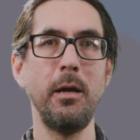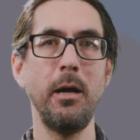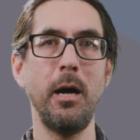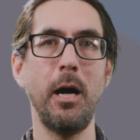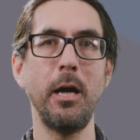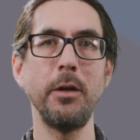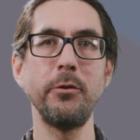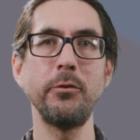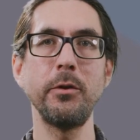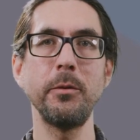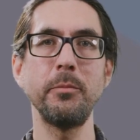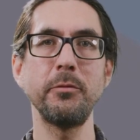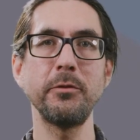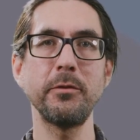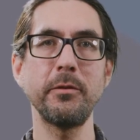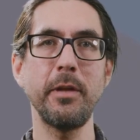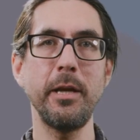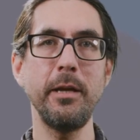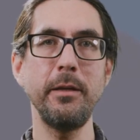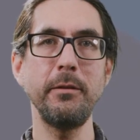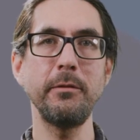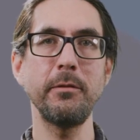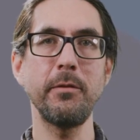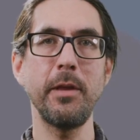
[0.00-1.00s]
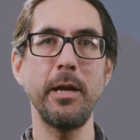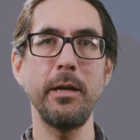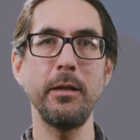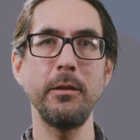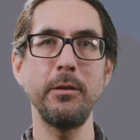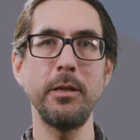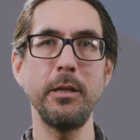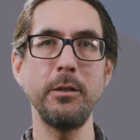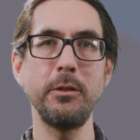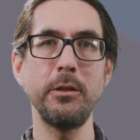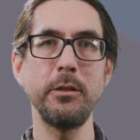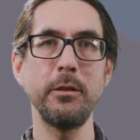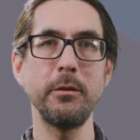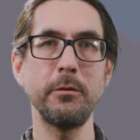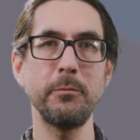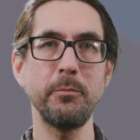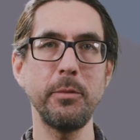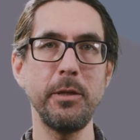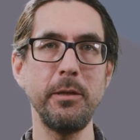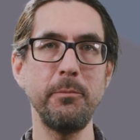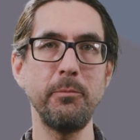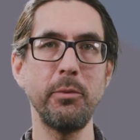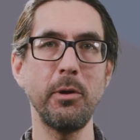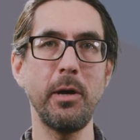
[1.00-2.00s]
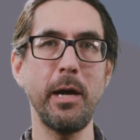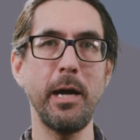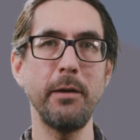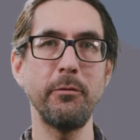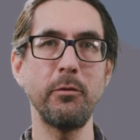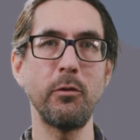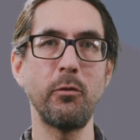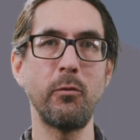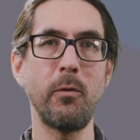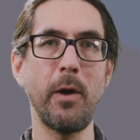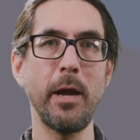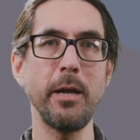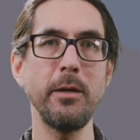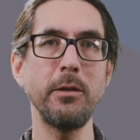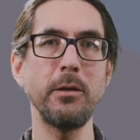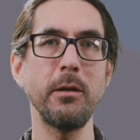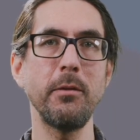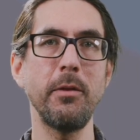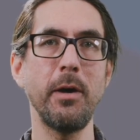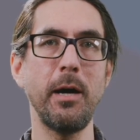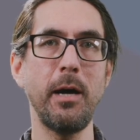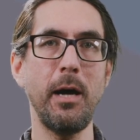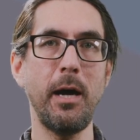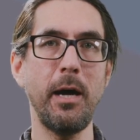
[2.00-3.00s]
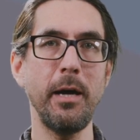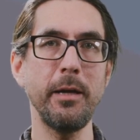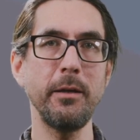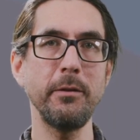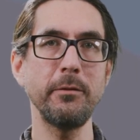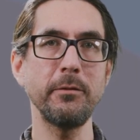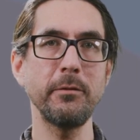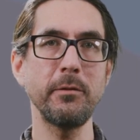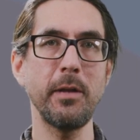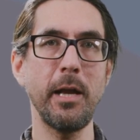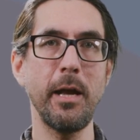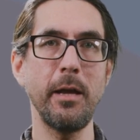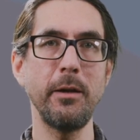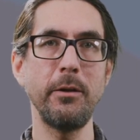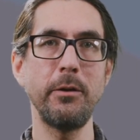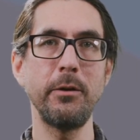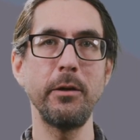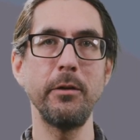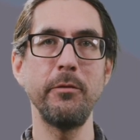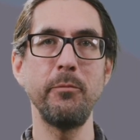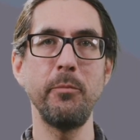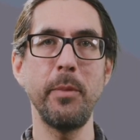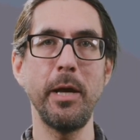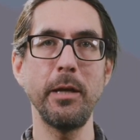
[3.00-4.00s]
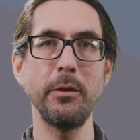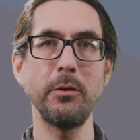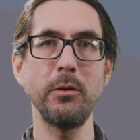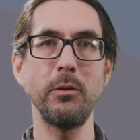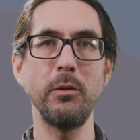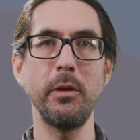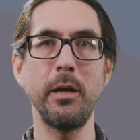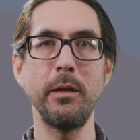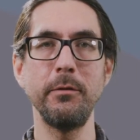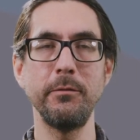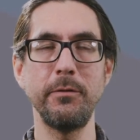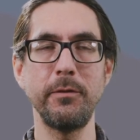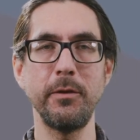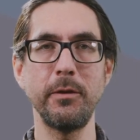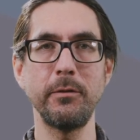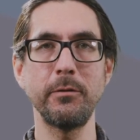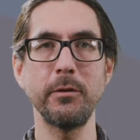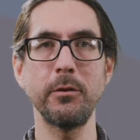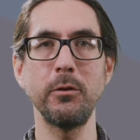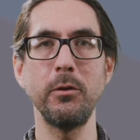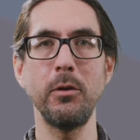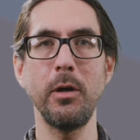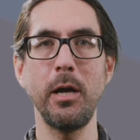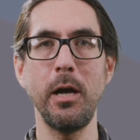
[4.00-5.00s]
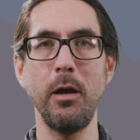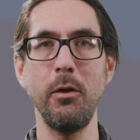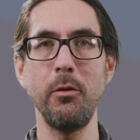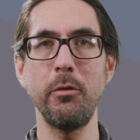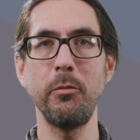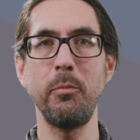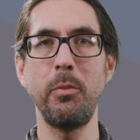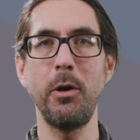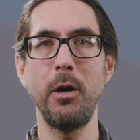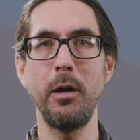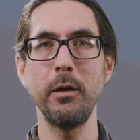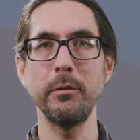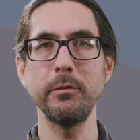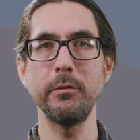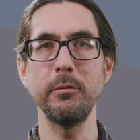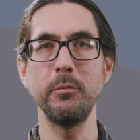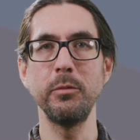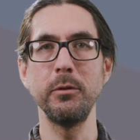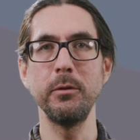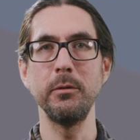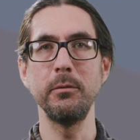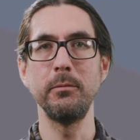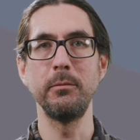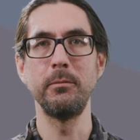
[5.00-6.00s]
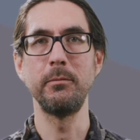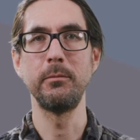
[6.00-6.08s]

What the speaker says: UNDRIP states that Indigenous people have a right to the highest standard of mental and physical health possible.